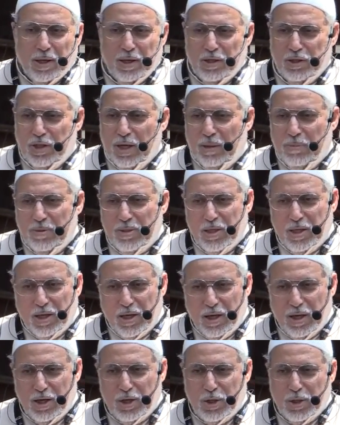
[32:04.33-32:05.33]
Hijab is a
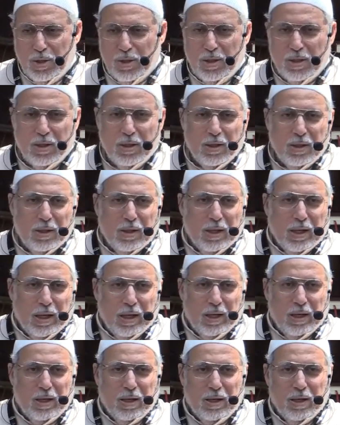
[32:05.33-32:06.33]
culture.
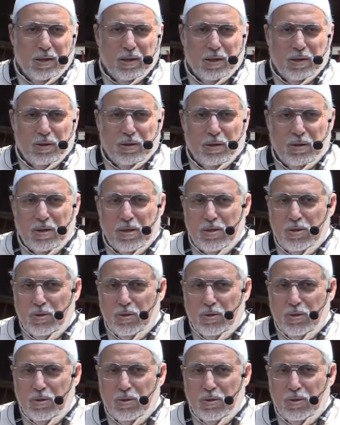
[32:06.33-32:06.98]
There